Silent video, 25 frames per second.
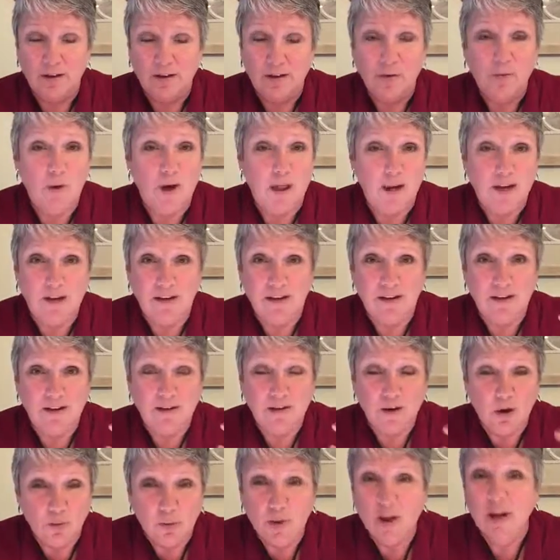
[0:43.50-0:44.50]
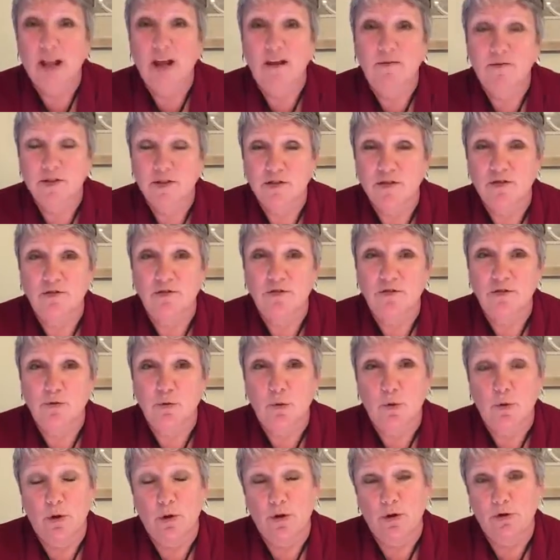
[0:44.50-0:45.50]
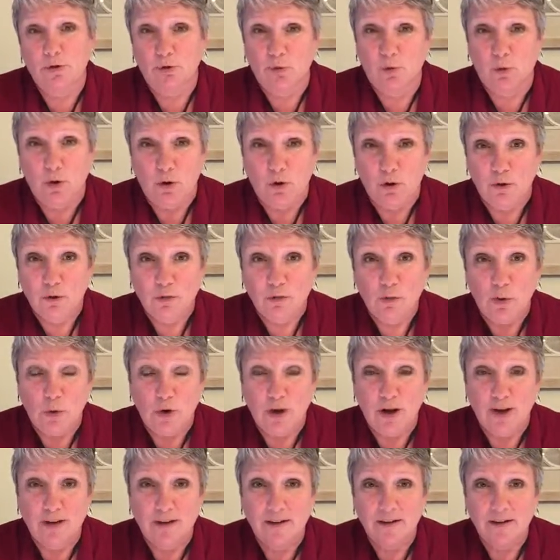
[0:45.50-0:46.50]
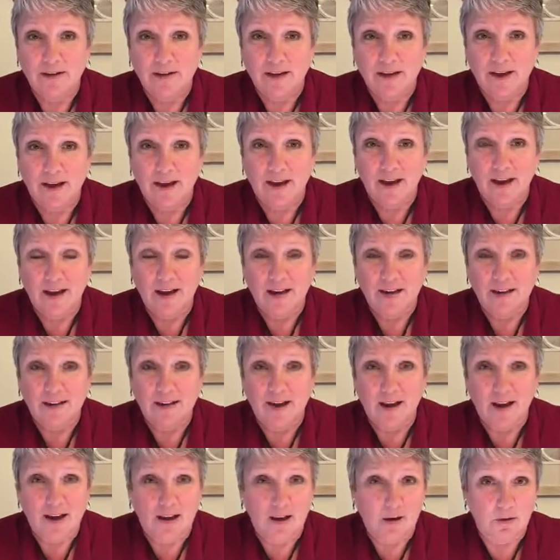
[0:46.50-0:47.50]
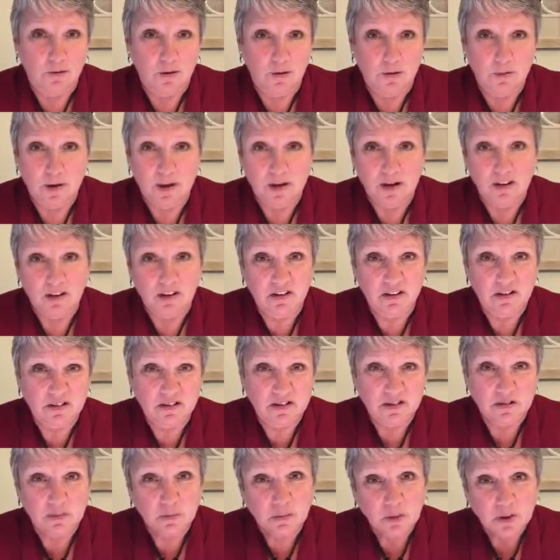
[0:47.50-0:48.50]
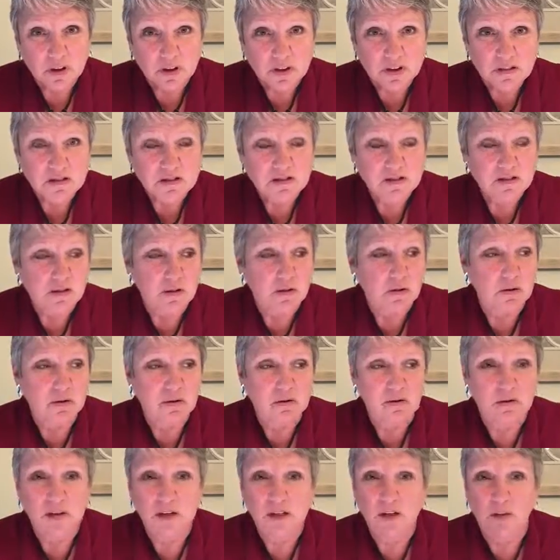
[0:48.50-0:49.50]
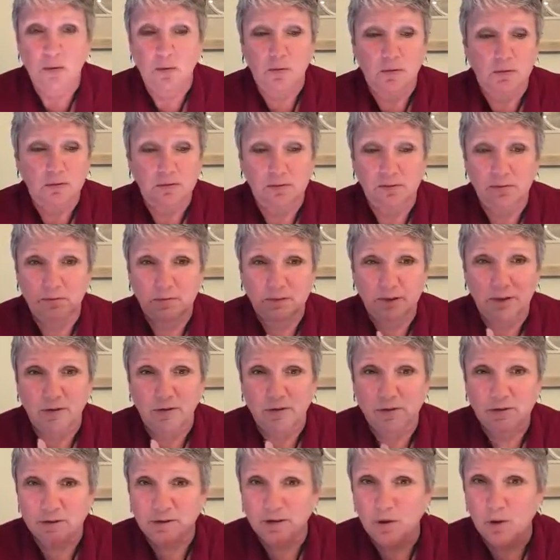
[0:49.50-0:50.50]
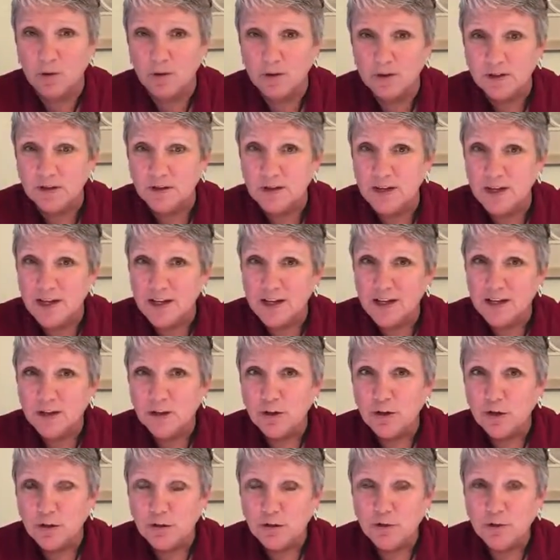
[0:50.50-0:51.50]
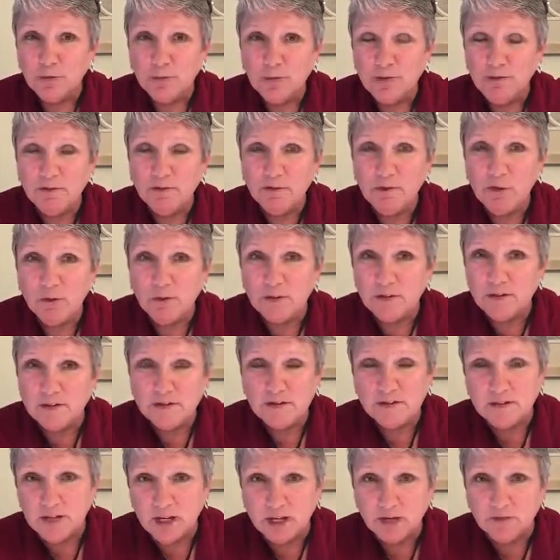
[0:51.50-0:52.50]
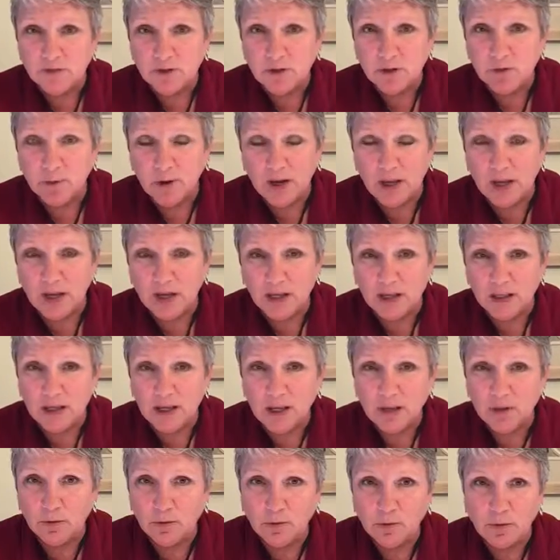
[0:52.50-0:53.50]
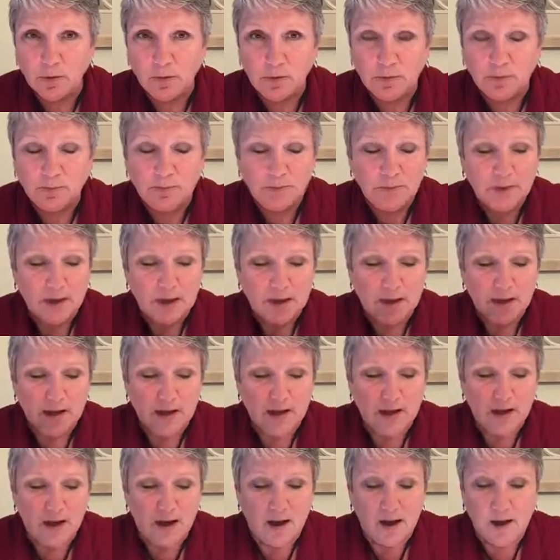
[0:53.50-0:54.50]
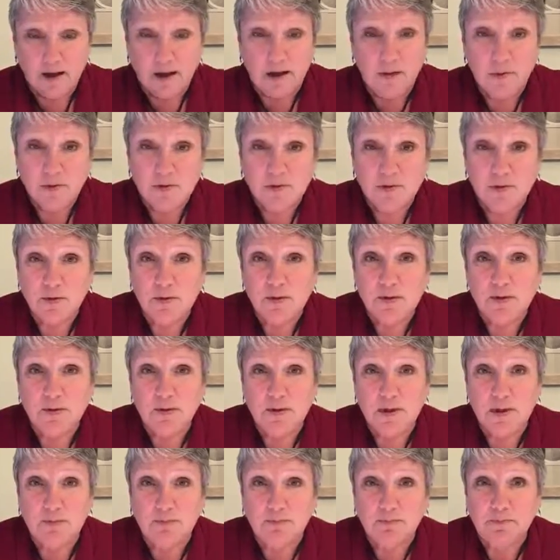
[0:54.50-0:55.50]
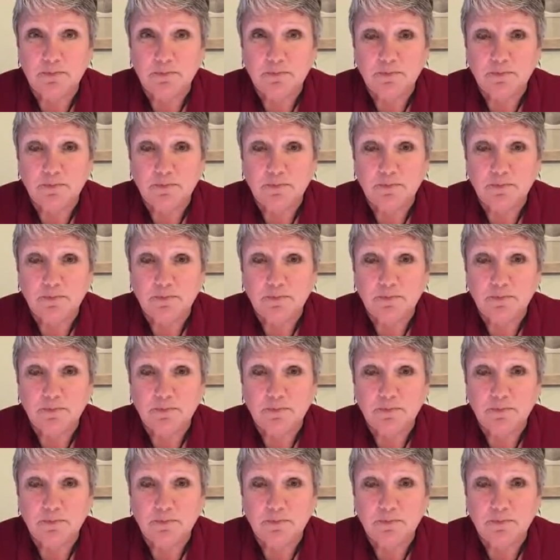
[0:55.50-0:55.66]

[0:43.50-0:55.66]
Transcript: you don't want to have to search your oil drawer for it. And I own about 100 some oils, so I don't, to go and look through them even though it's 10 feet away in the other room. I wasn't always doing it.